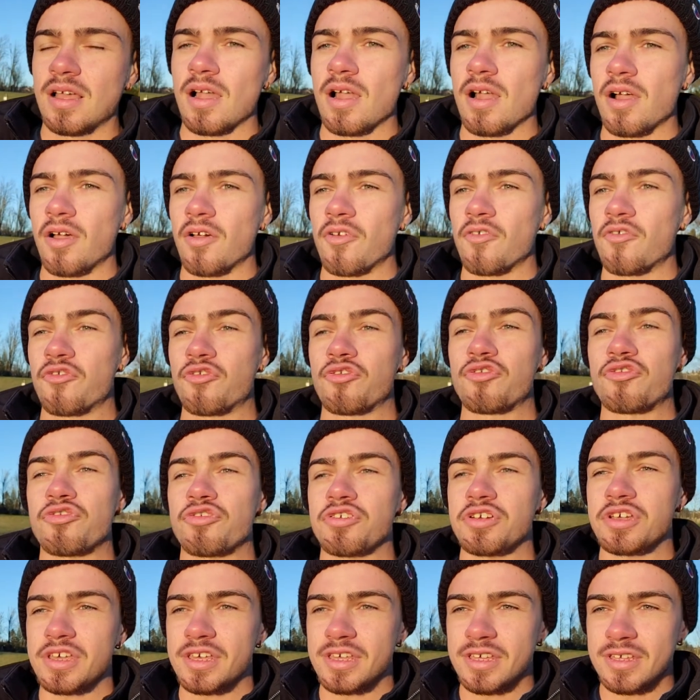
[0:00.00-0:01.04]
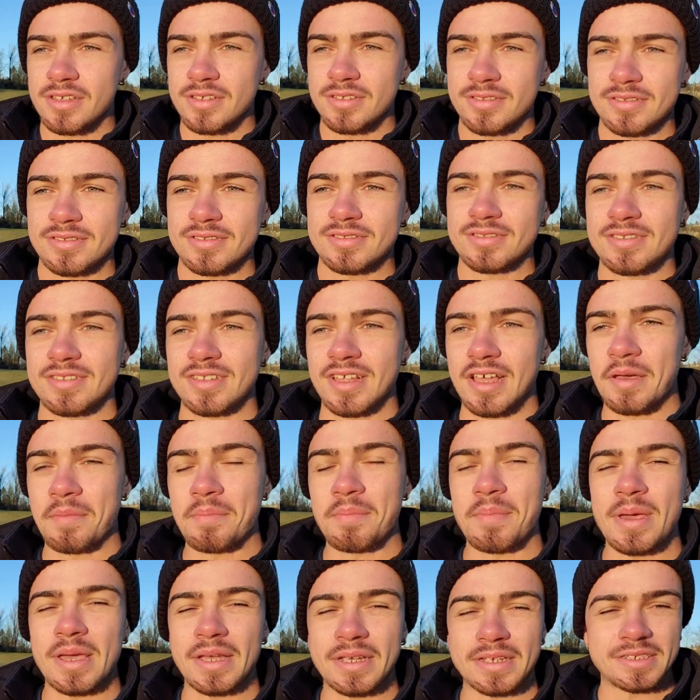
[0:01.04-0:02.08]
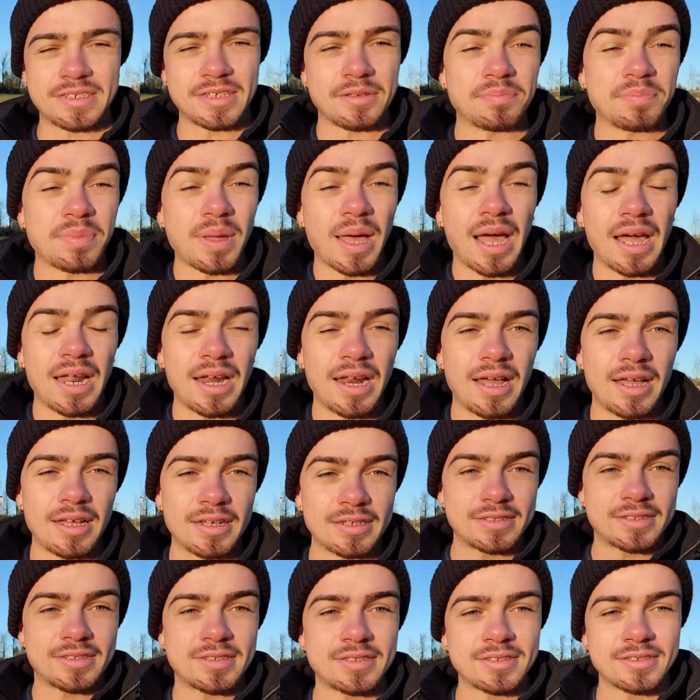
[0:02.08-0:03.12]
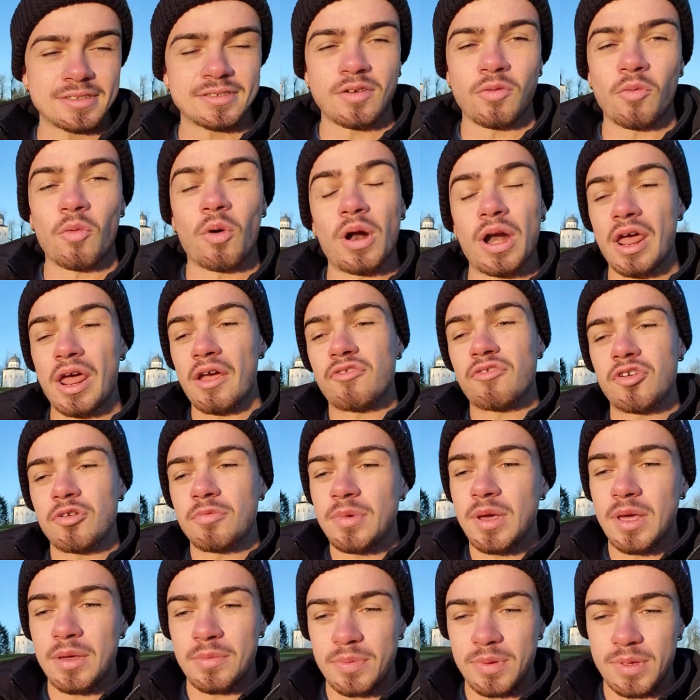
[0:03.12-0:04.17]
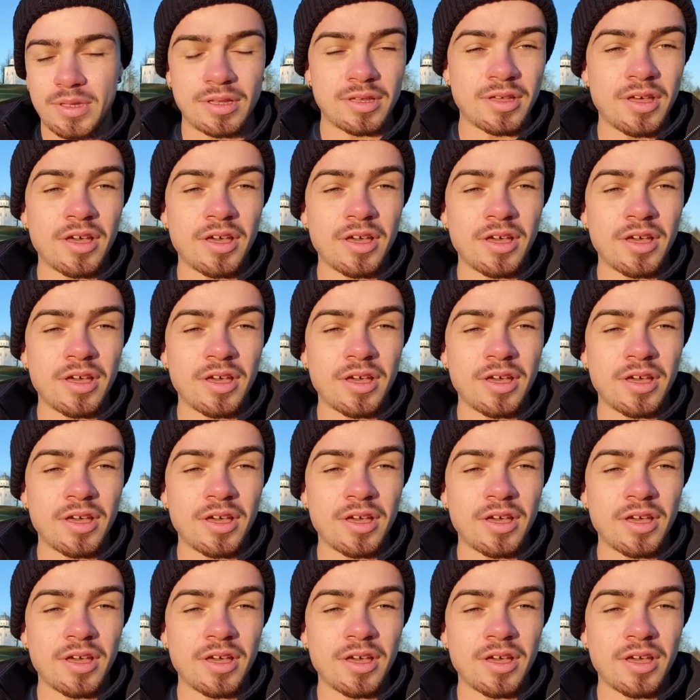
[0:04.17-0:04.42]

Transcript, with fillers: free, amazing, badass, whatever it may be,